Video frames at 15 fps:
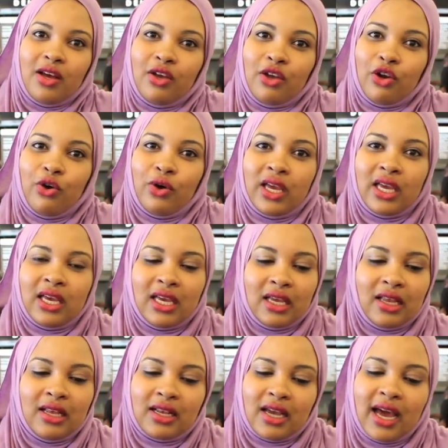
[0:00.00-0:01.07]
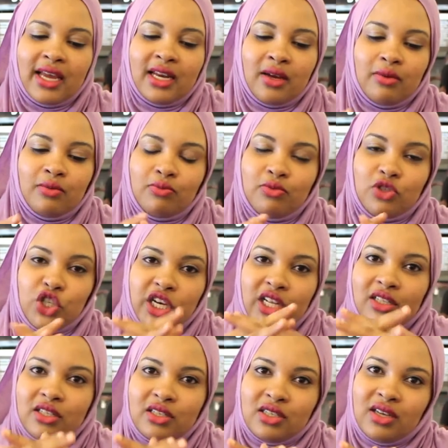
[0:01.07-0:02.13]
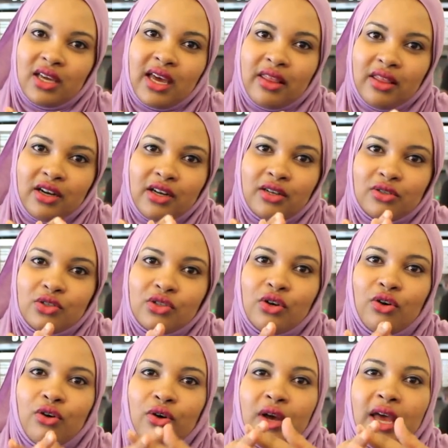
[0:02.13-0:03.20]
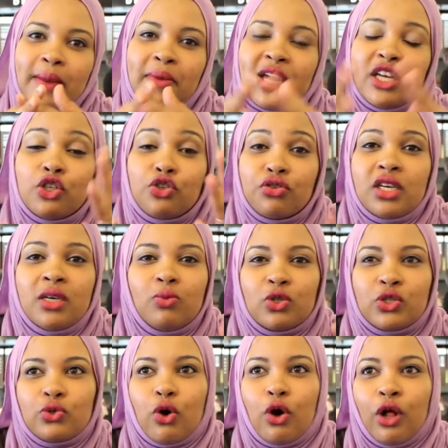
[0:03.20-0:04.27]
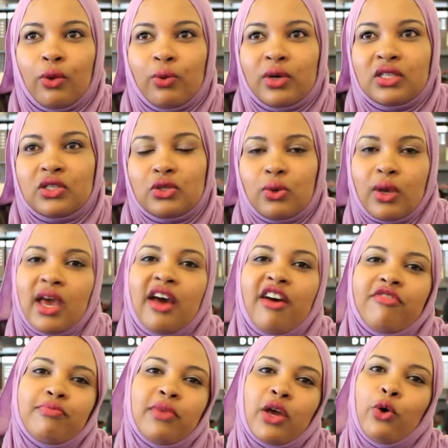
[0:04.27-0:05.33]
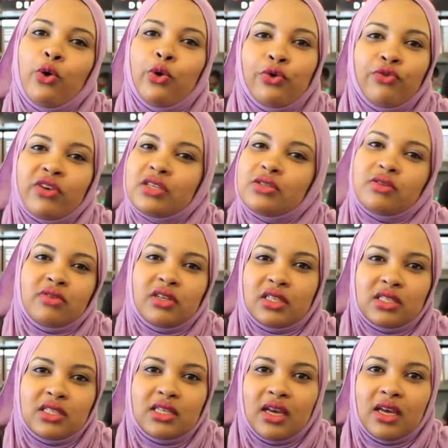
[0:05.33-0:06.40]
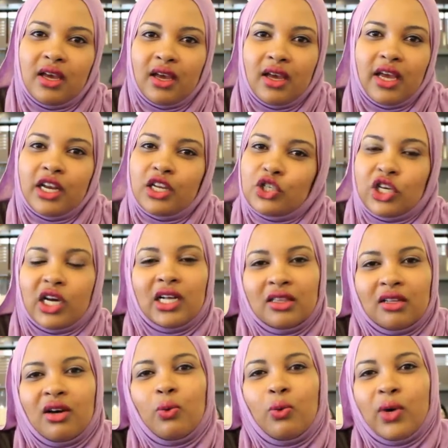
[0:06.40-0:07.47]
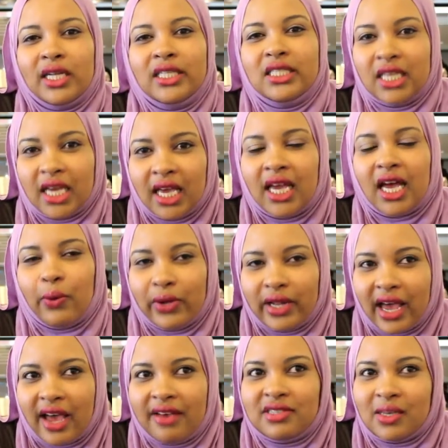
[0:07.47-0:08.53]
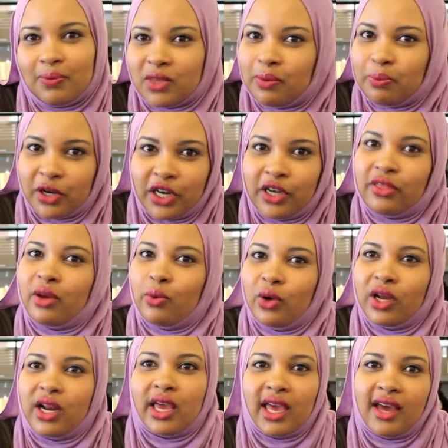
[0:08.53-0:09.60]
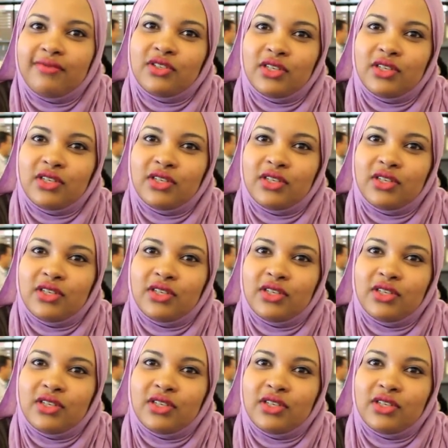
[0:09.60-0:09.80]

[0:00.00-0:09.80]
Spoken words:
You know, it kind of gelled together. So, and my dream was always to have my own restaurant. And inshallah, one day I will have something bigger than what I have